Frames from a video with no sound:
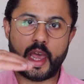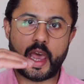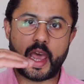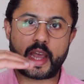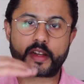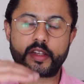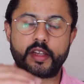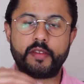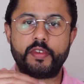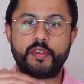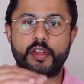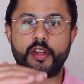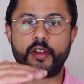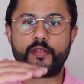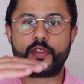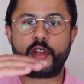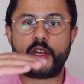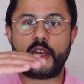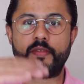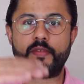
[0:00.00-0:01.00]
activity
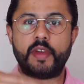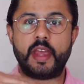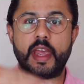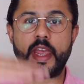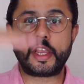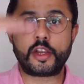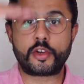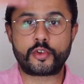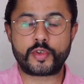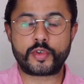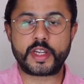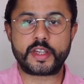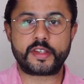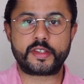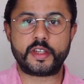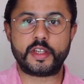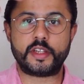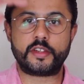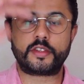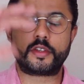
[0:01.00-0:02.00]
of the liver
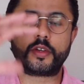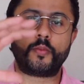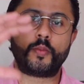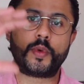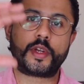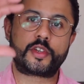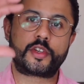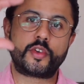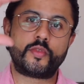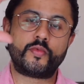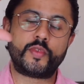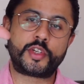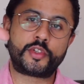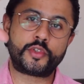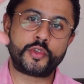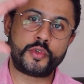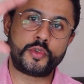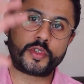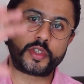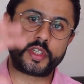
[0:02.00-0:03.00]
increases, which
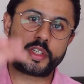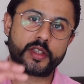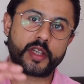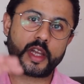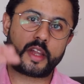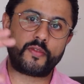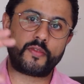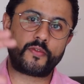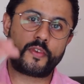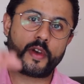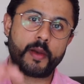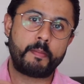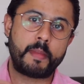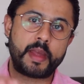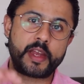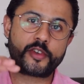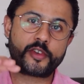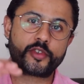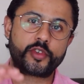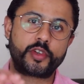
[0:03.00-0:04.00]
reduces
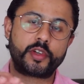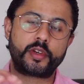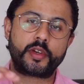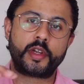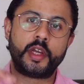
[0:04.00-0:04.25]
inflammation